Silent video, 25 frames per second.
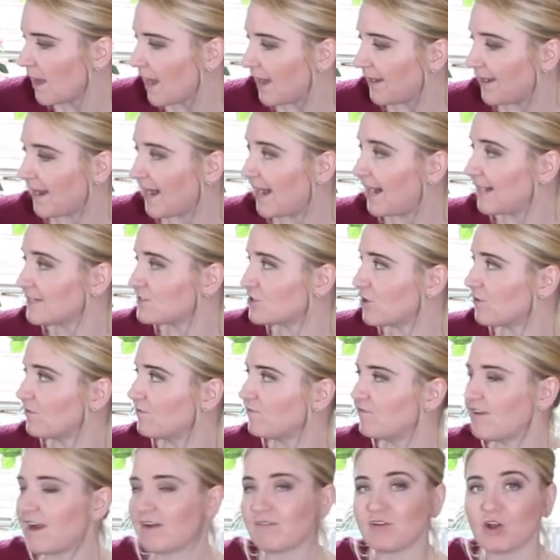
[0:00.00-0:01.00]
And I
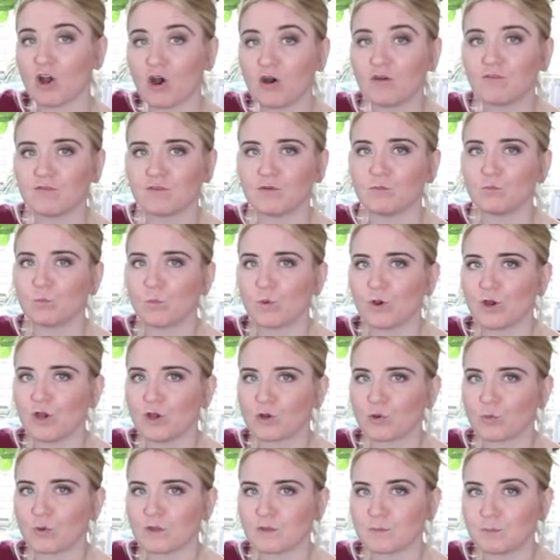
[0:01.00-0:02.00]
don't very often
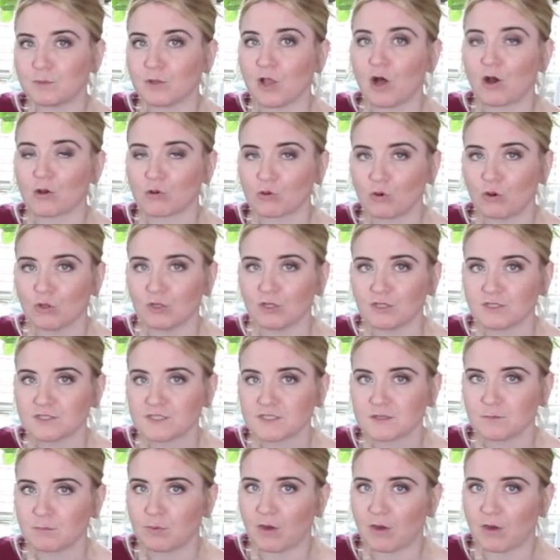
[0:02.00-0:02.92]
work with block colours,